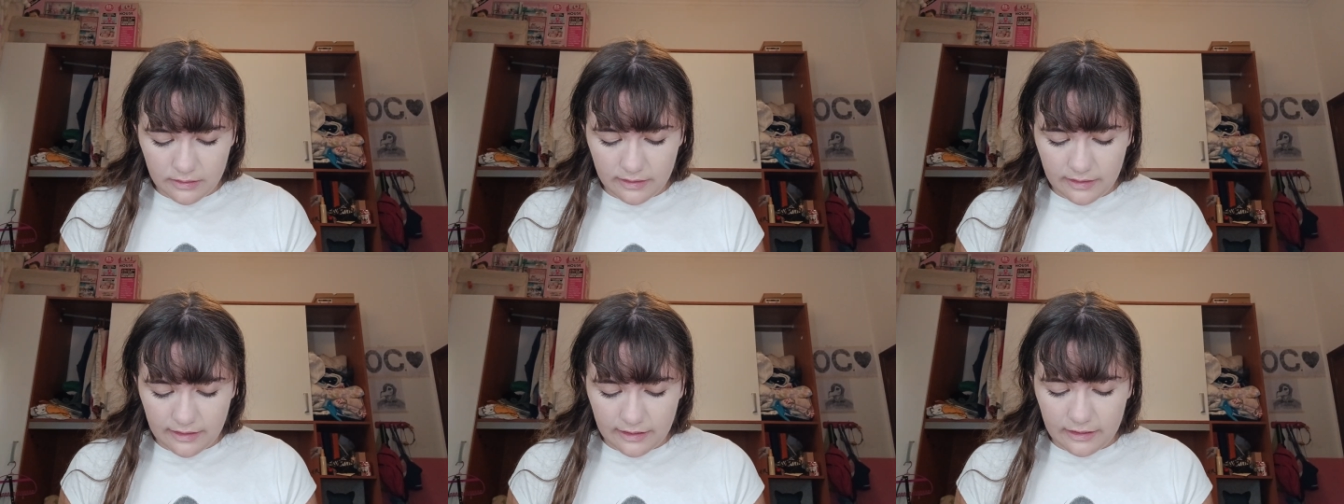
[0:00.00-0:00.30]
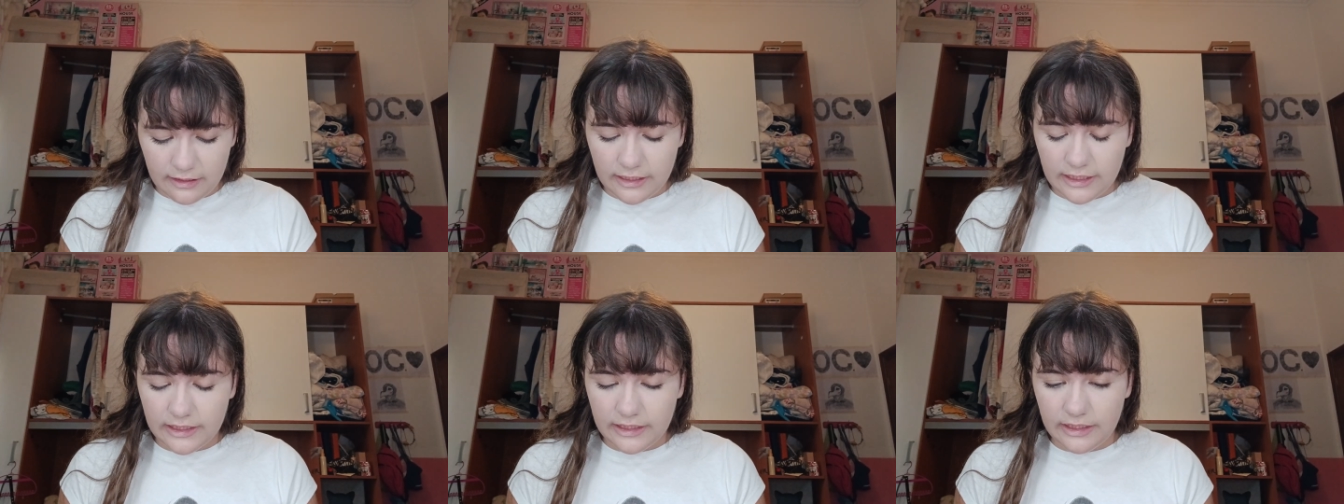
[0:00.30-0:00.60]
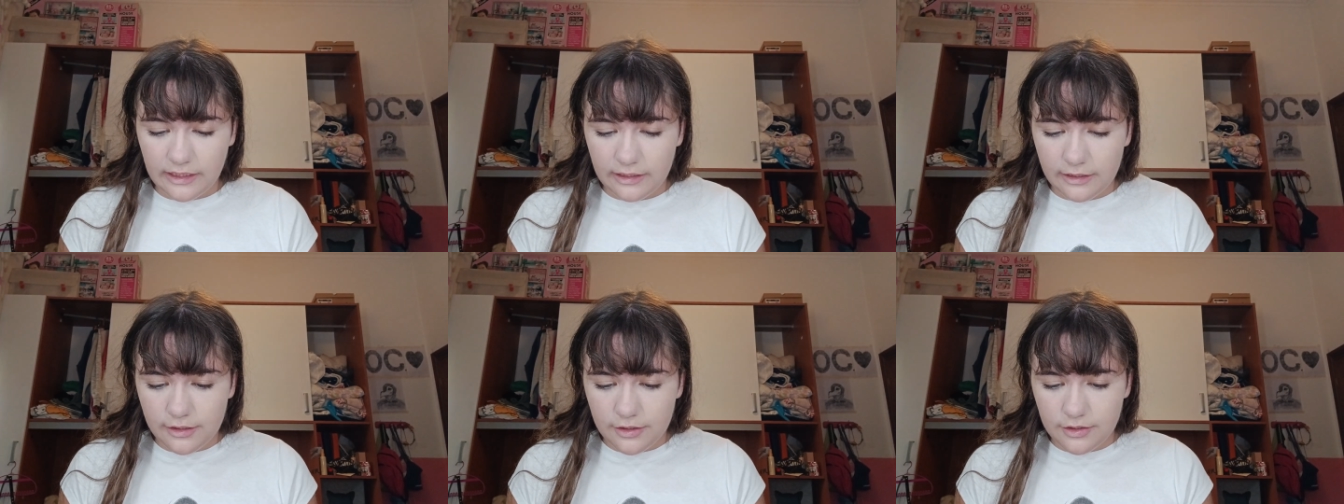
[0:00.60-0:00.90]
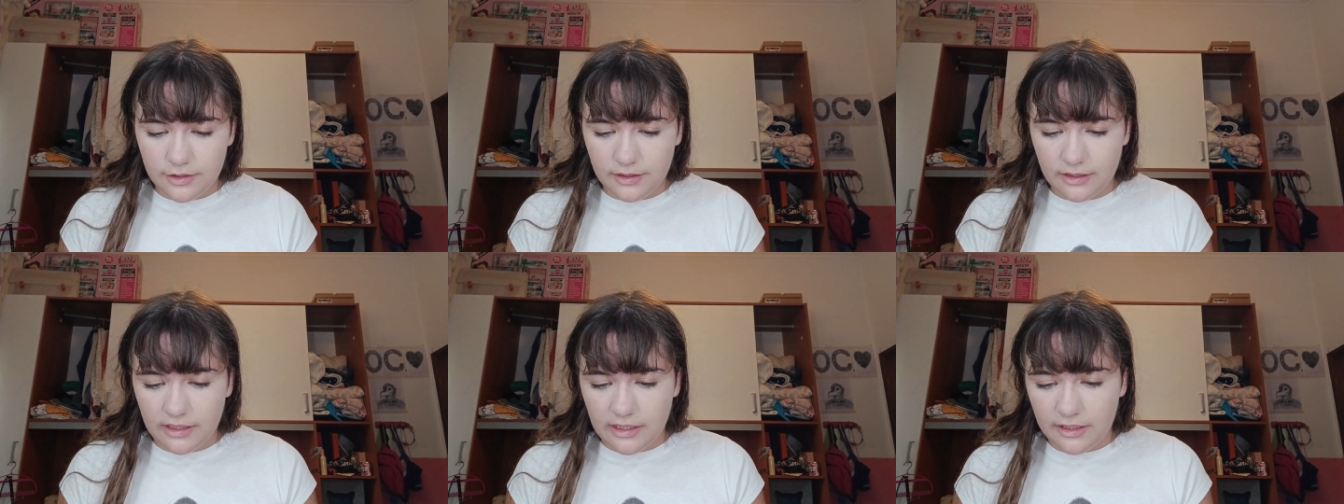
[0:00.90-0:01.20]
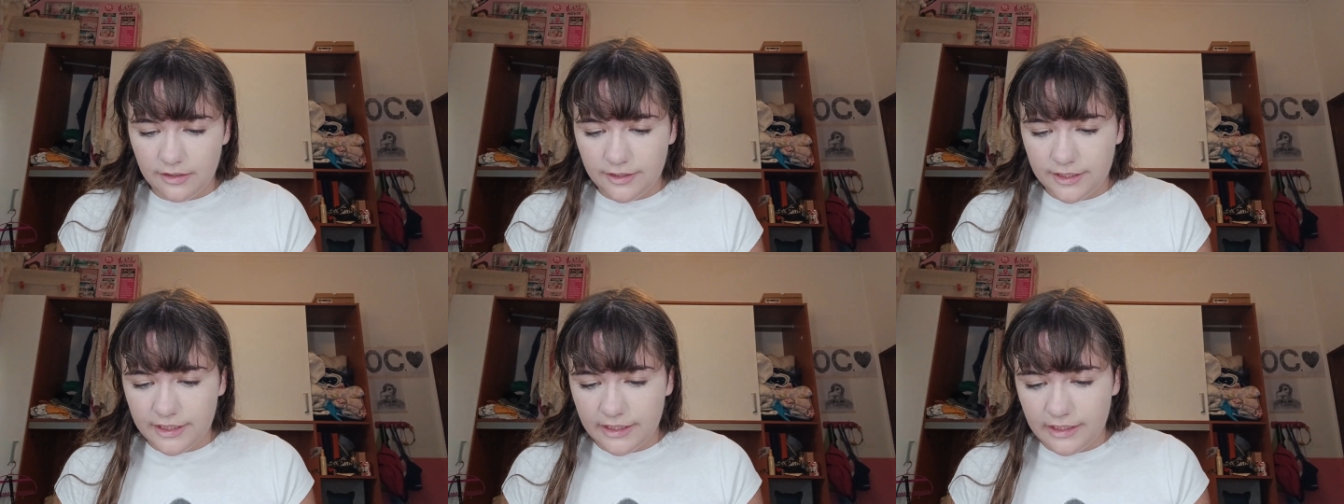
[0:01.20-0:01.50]
Carnage
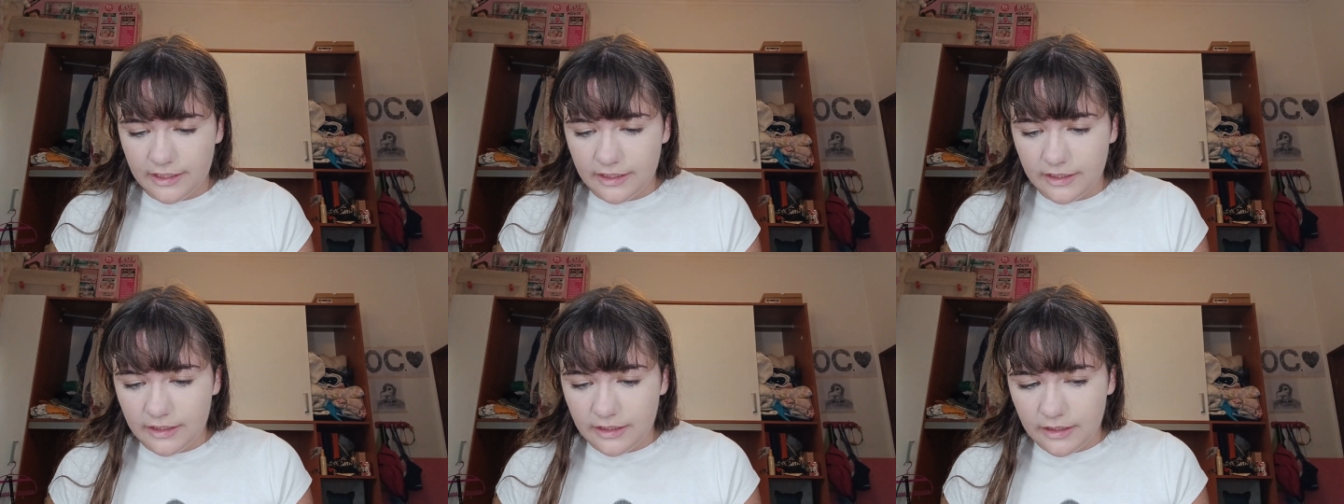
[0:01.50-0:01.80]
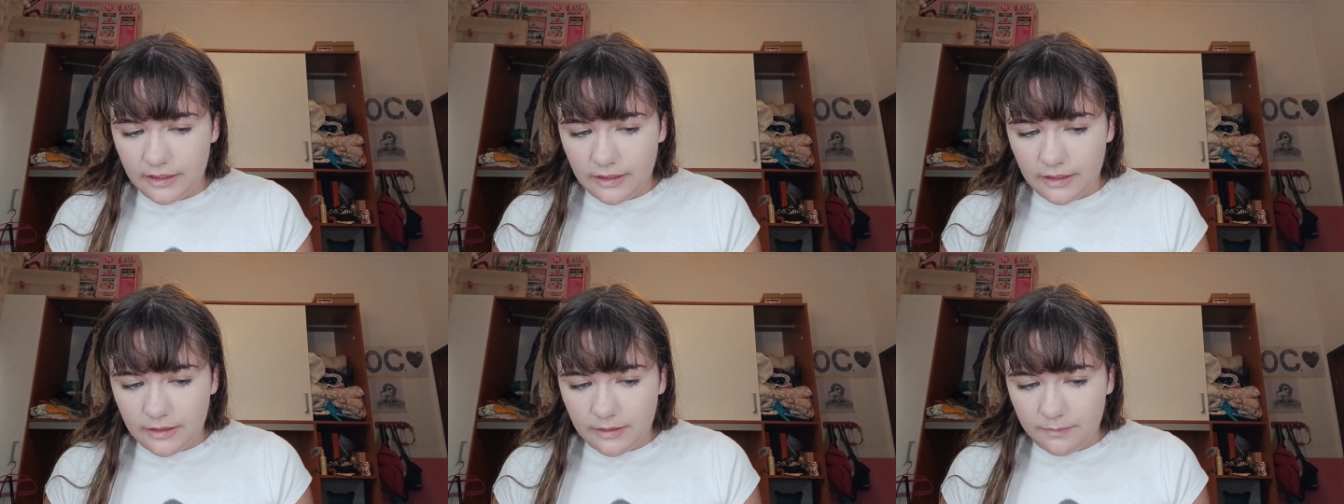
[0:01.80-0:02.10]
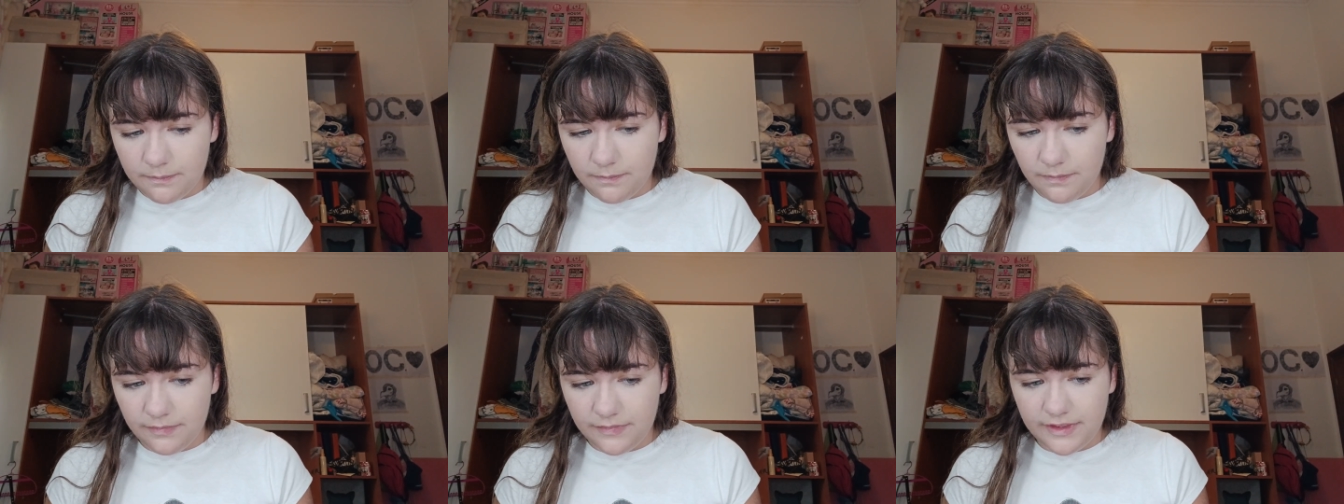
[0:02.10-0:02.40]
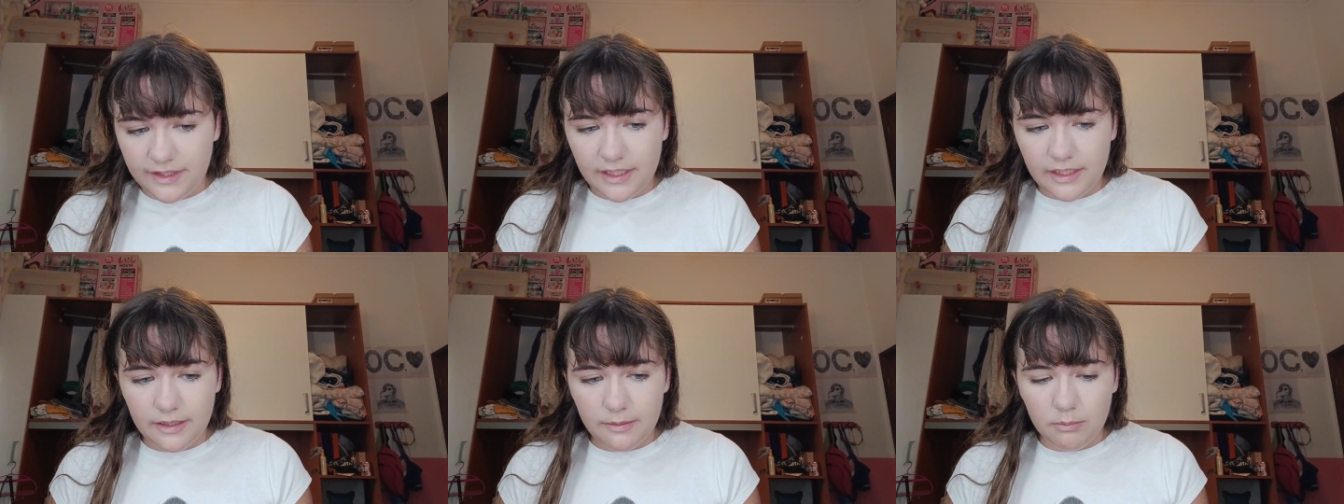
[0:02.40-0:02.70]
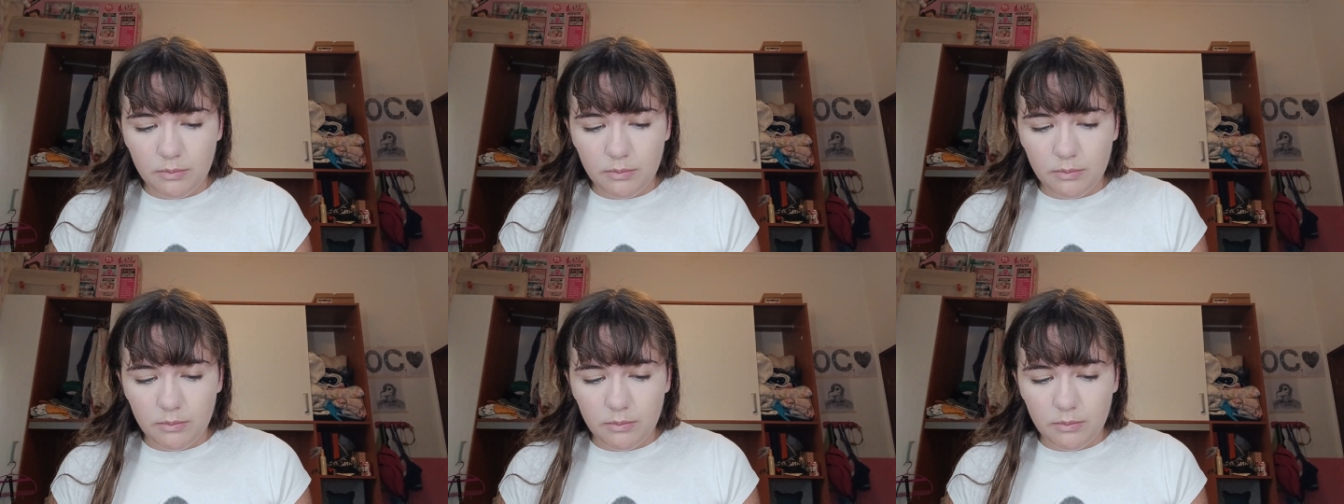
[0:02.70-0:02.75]
era, their